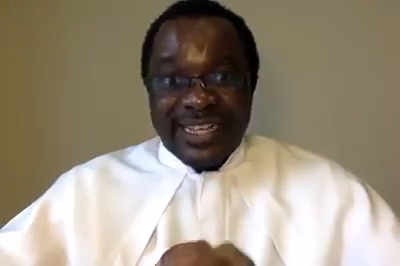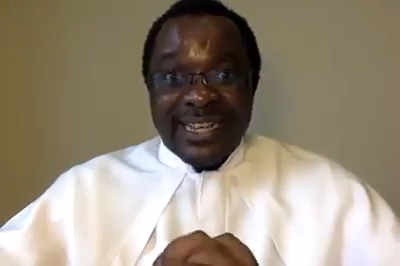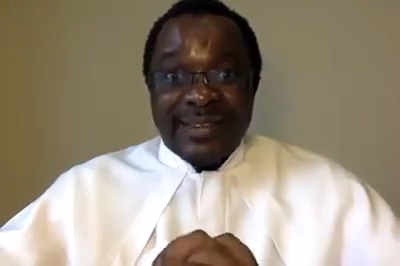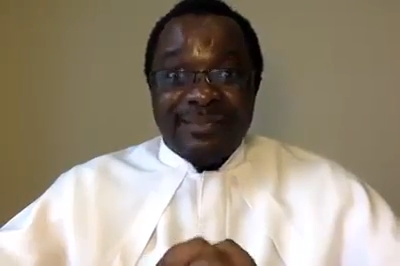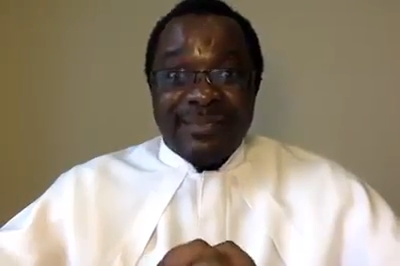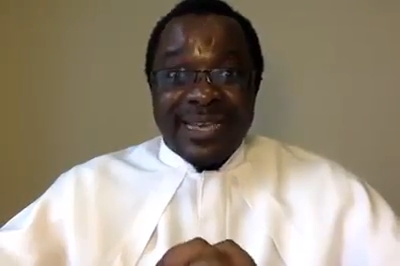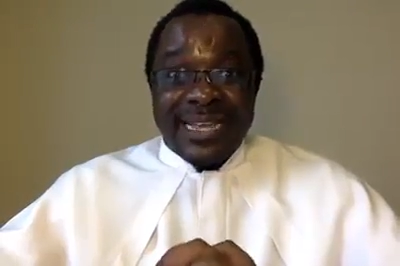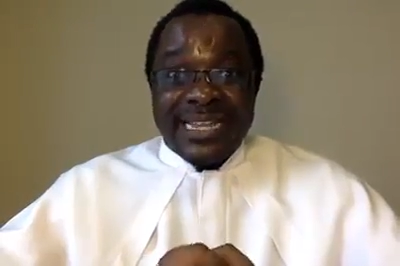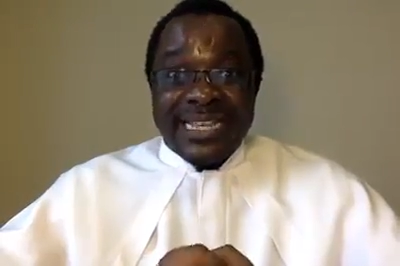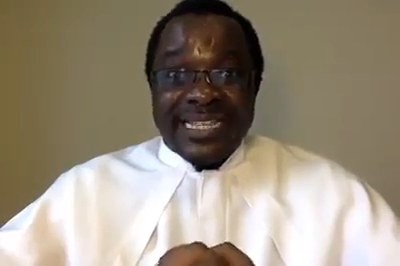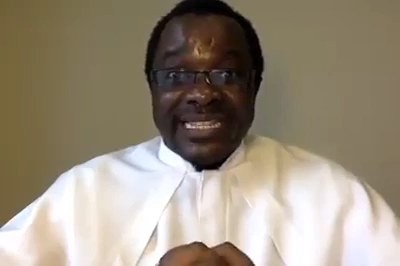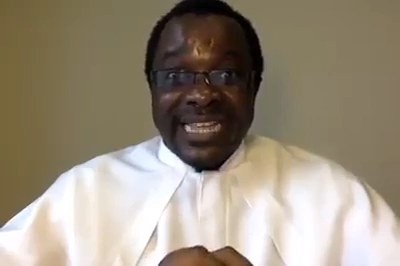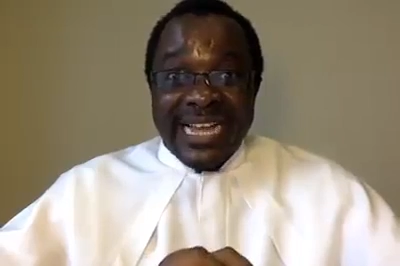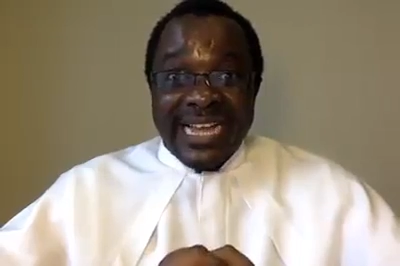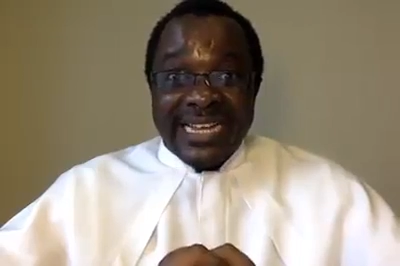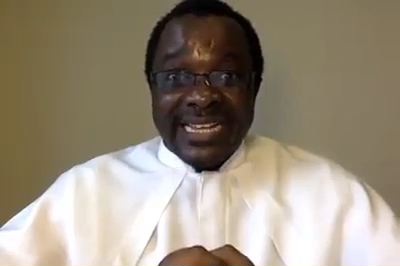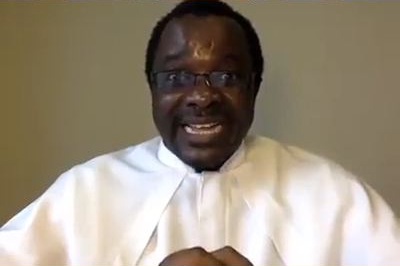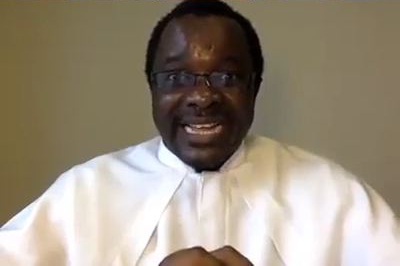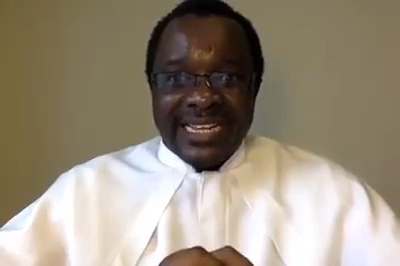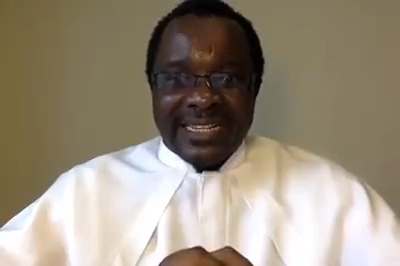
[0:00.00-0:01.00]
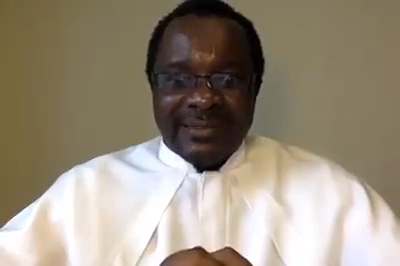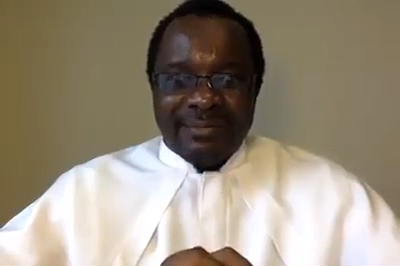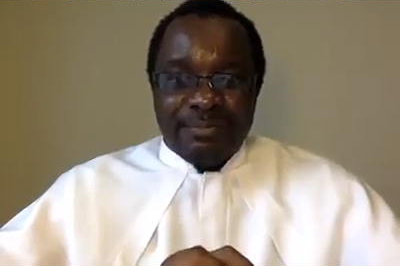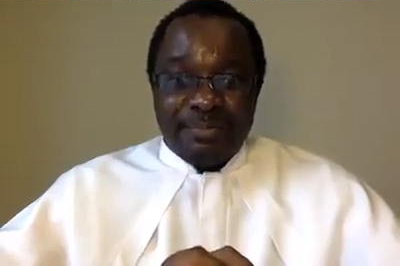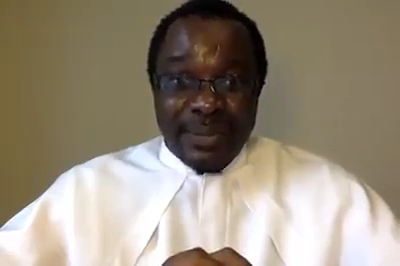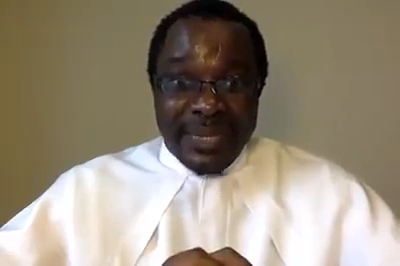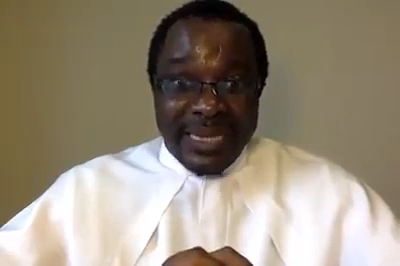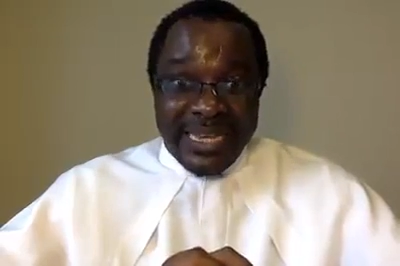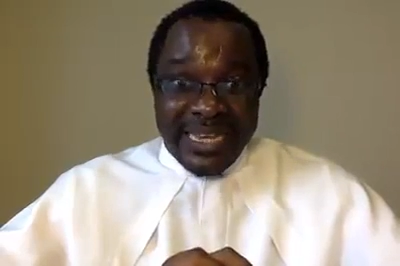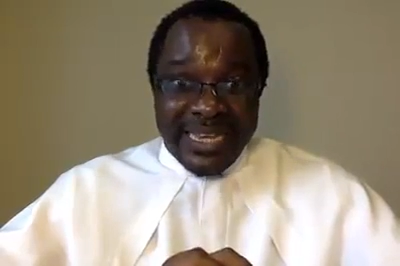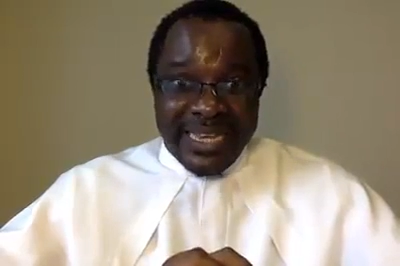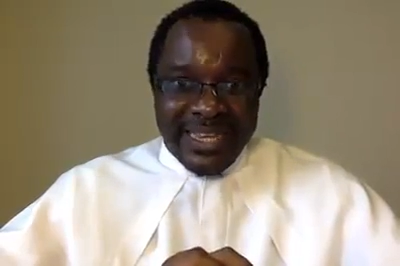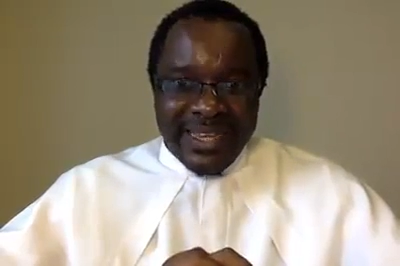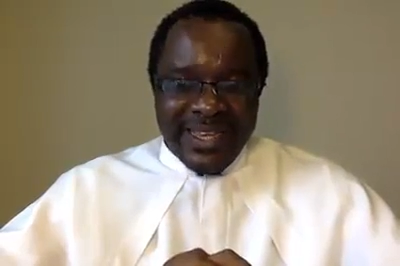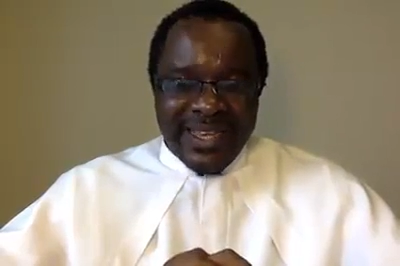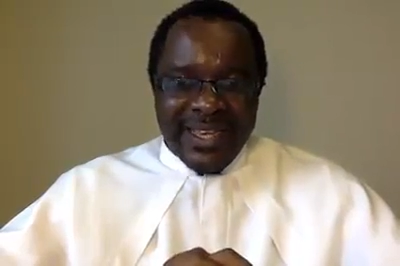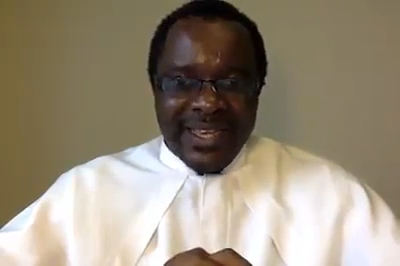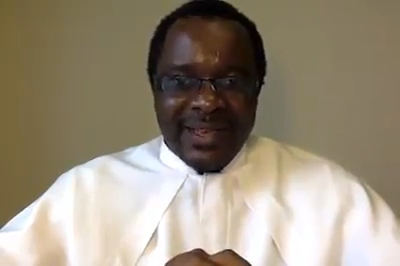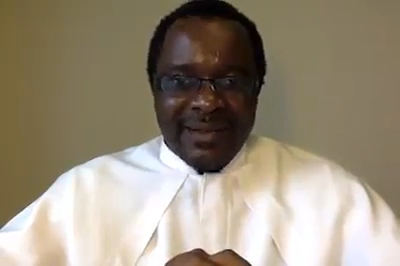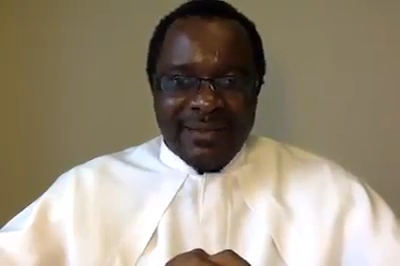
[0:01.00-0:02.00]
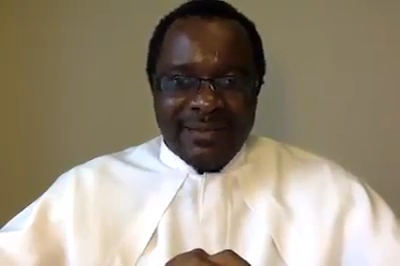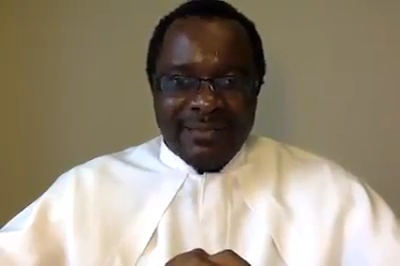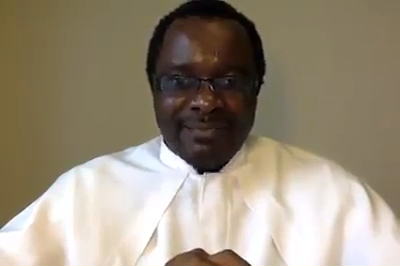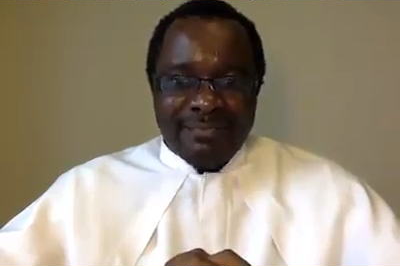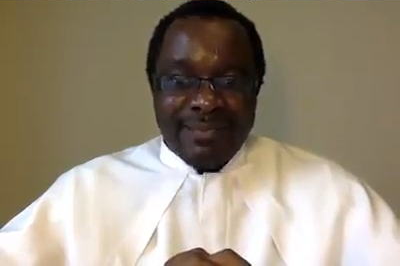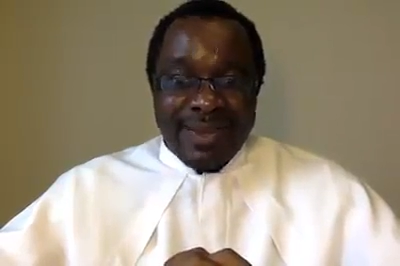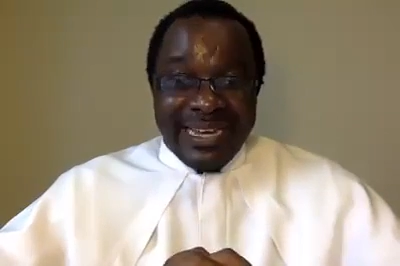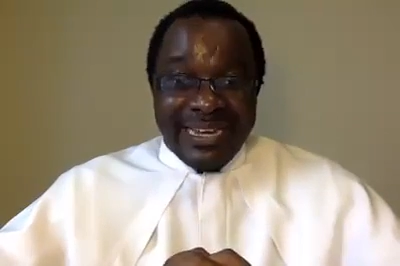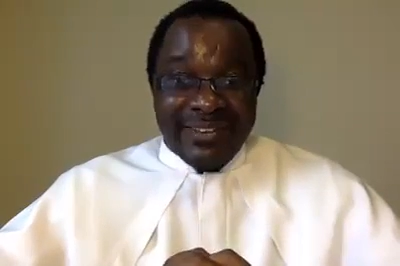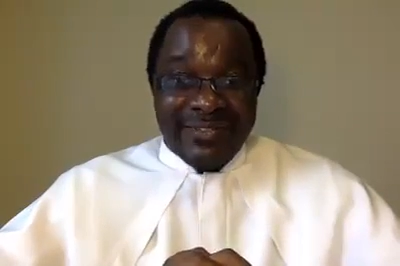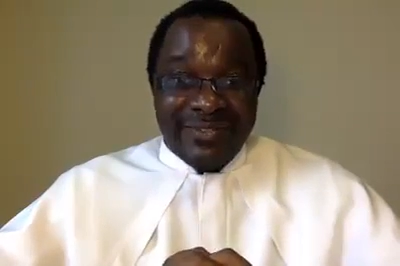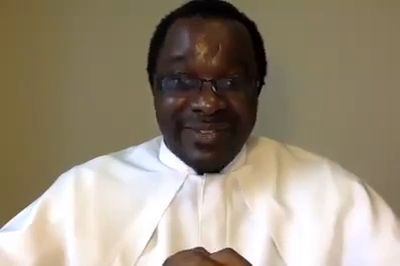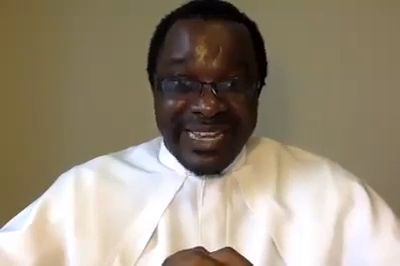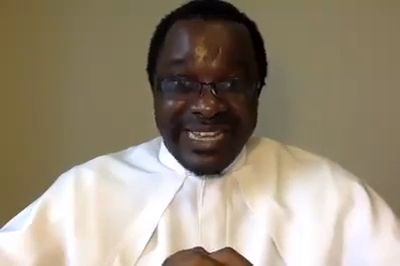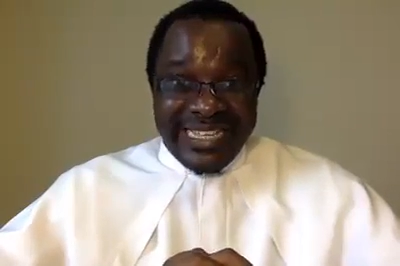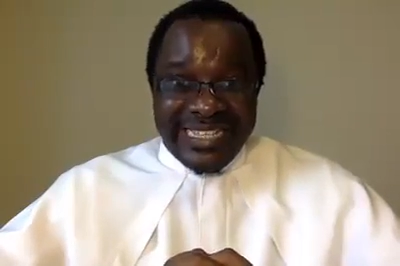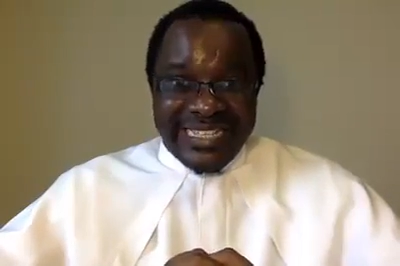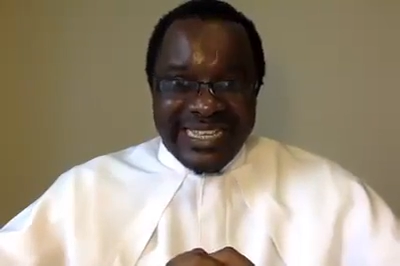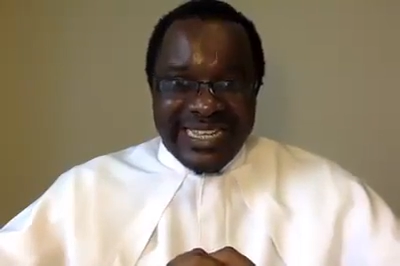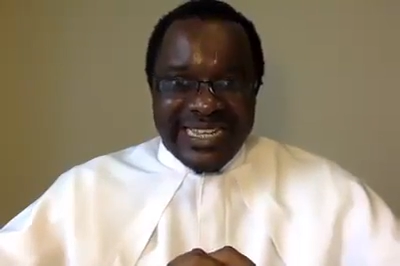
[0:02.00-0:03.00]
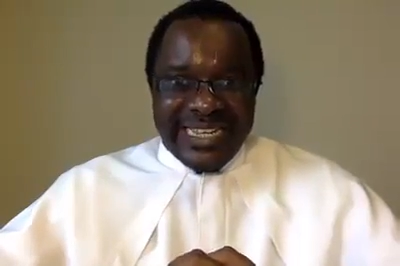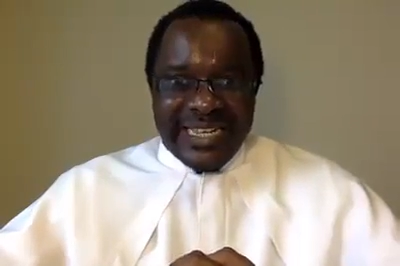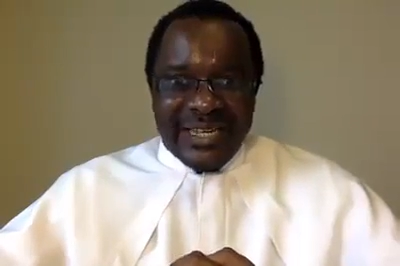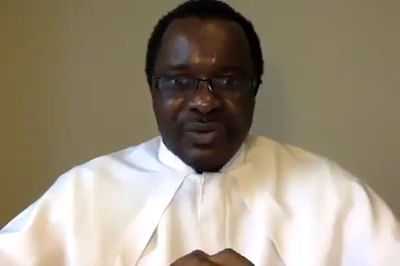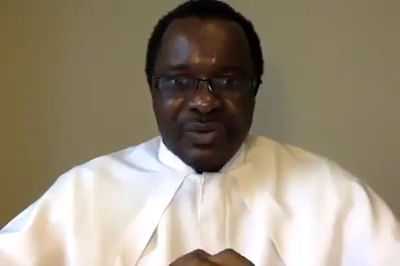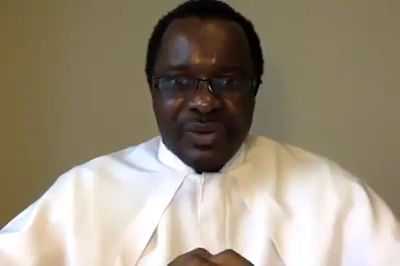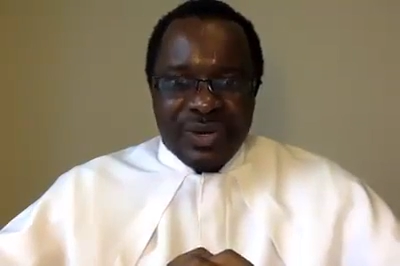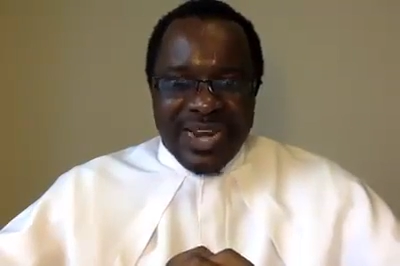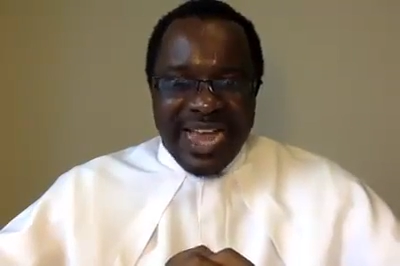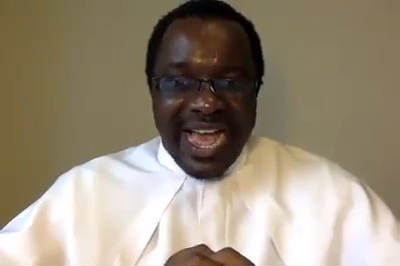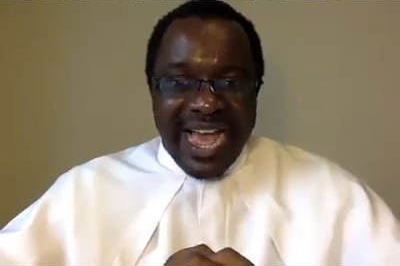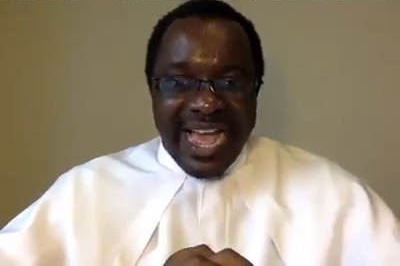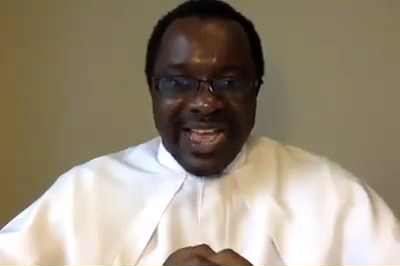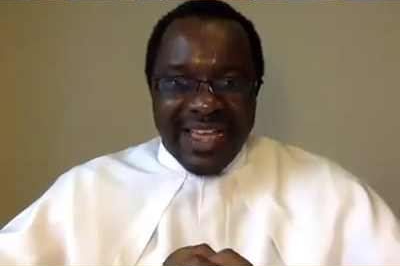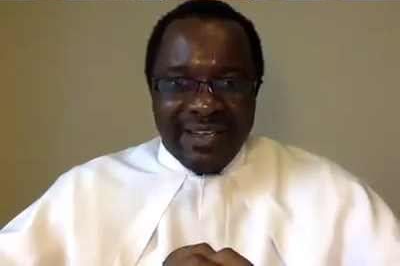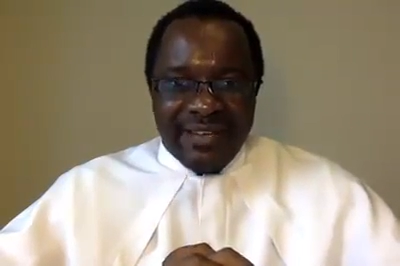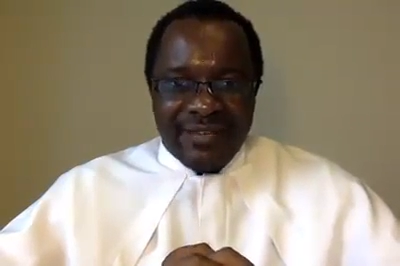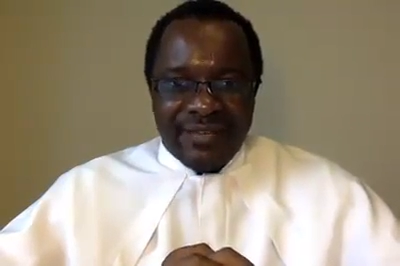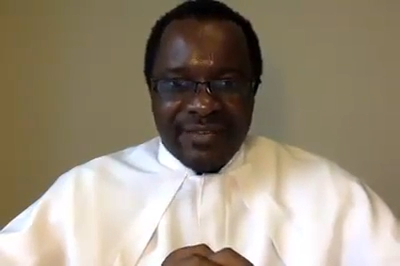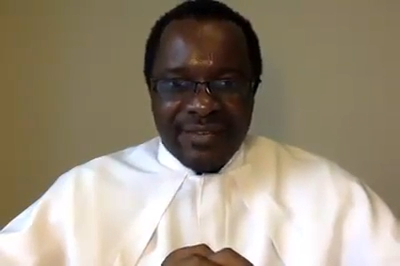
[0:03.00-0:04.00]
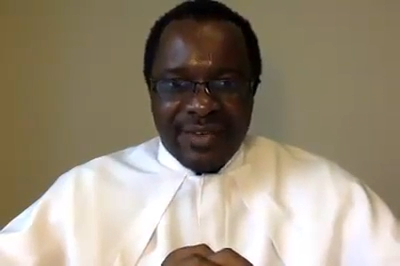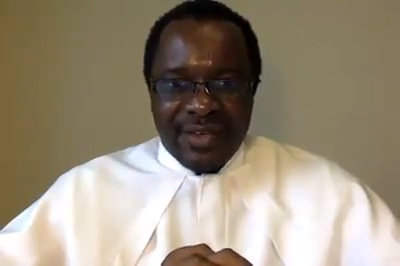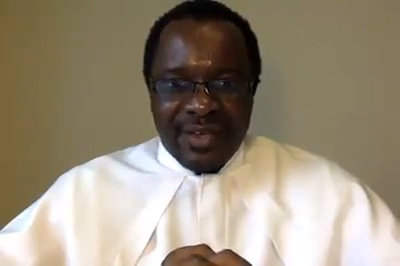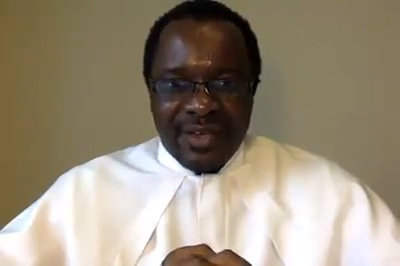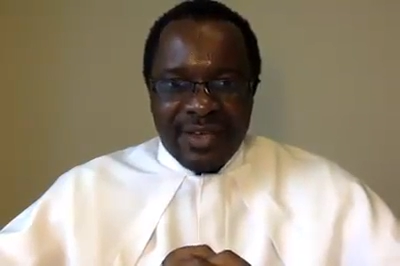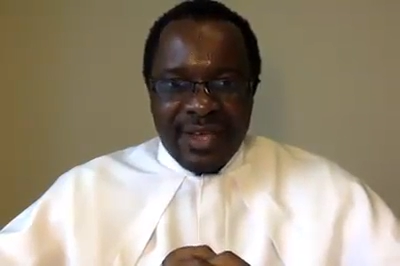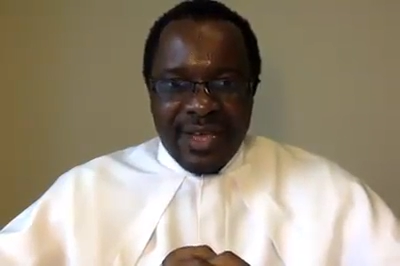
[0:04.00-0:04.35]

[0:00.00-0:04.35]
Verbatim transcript: That may this standard be manifesting in your life.